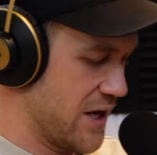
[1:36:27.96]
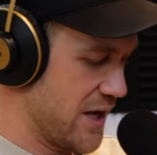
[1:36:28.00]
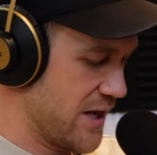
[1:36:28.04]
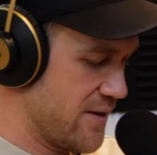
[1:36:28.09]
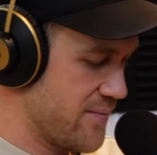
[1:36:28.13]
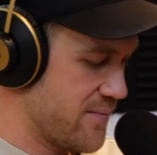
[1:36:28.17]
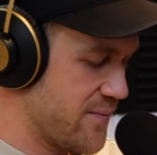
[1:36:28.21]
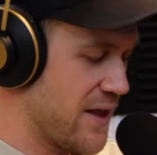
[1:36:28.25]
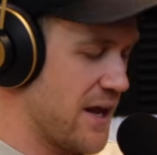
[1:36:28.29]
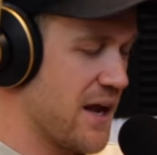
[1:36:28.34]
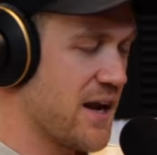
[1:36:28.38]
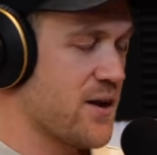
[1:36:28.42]

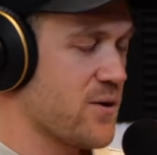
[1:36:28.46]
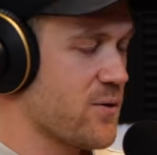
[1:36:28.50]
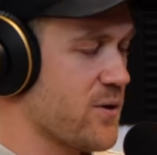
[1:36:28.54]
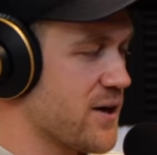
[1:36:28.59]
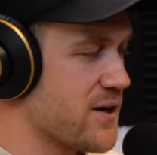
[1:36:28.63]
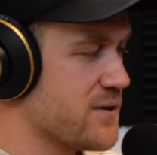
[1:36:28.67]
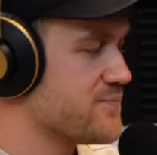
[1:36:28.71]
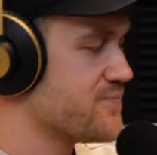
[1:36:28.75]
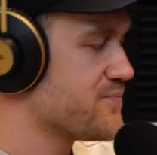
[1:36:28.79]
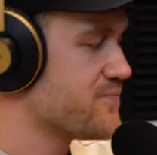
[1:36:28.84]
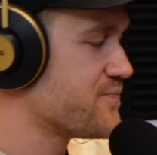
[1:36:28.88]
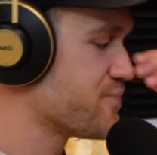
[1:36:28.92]
But
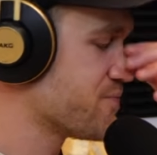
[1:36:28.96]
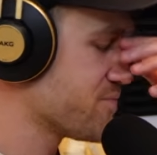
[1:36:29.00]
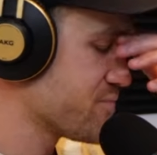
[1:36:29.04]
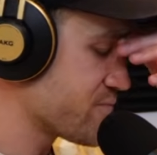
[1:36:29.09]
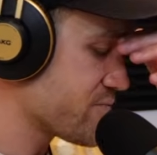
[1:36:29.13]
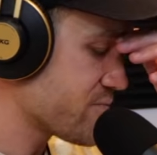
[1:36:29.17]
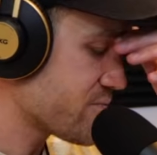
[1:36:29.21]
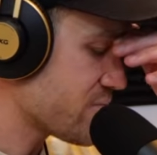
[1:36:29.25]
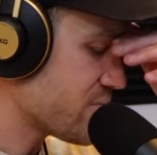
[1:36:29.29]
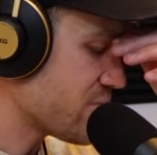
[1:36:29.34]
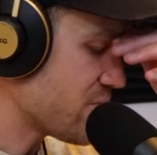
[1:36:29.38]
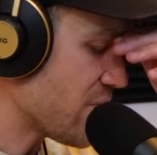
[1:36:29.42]
anyway,
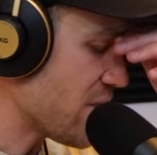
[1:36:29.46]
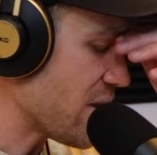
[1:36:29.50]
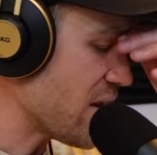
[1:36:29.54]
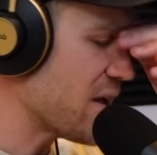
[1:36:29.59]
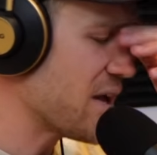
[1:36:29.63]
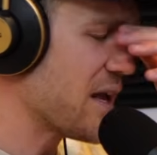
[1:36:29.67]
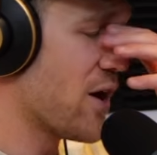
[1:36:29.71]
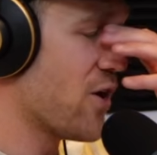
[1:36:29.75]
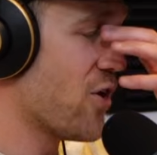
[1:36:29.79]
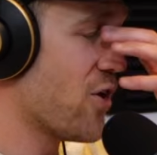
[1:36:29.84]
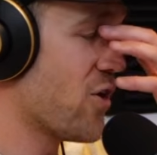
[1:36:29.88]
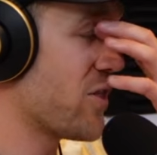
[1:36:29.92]

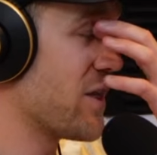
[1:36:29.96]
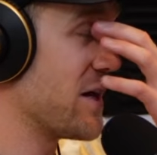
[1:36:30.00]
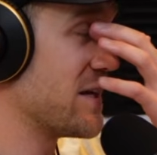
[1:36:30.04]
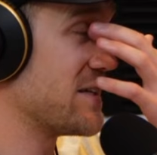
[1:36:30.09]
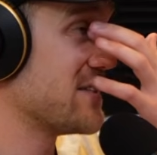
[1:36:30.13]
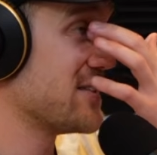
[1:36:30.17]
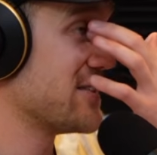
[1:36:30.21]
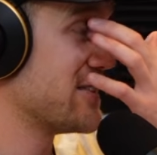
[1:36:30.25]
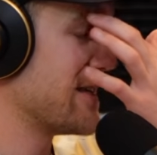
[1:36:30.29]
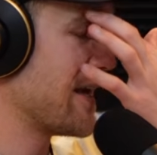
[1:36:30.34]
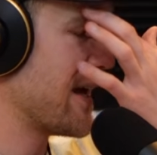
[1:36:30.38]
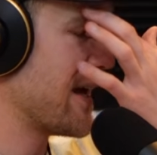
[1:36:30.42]
yeah, all that to